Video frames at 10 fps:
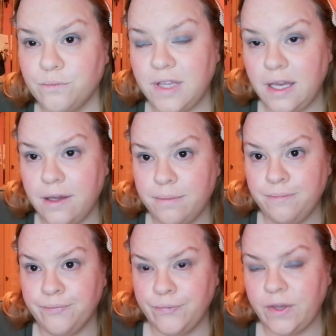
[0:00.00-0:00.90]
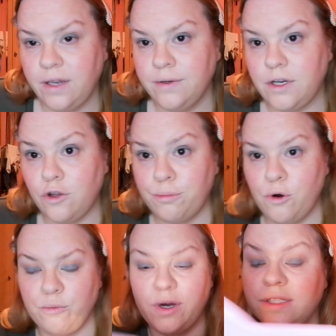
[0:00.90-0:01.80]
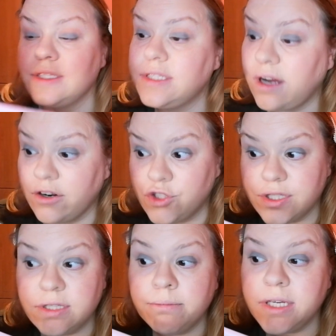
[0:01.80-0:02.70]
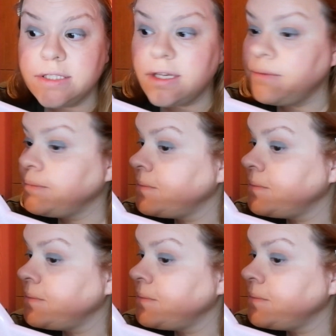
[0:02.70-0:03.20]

ColourPop ones that are just amazing.